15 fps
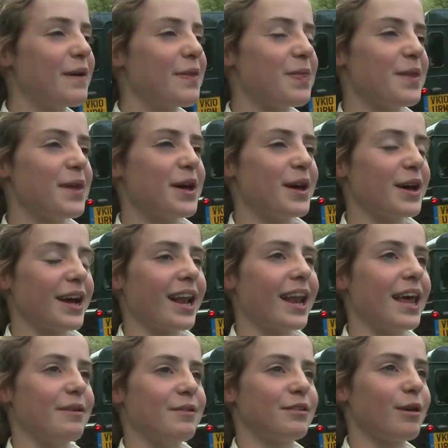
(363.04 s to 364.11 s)
when the
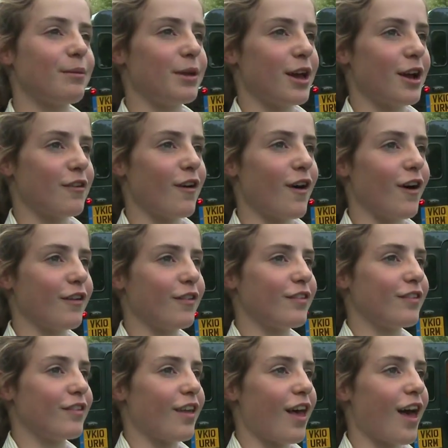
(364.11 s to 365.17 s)
clay was coming
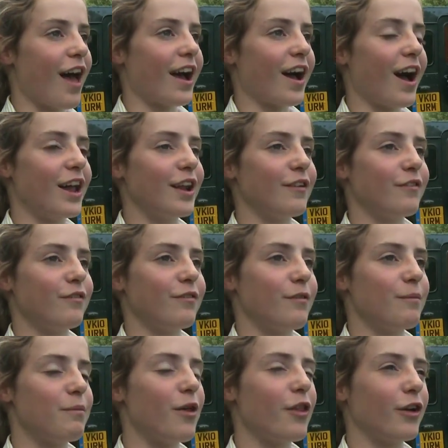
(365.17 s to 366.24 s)
across, I kind of
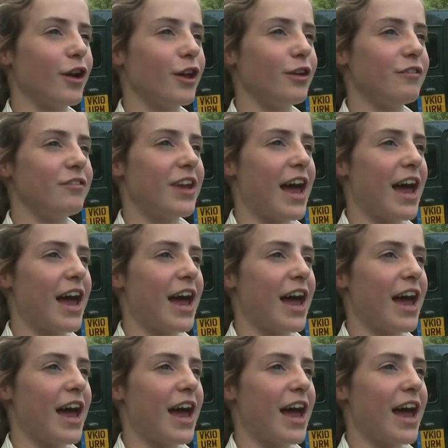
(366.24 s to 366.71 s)
put the gun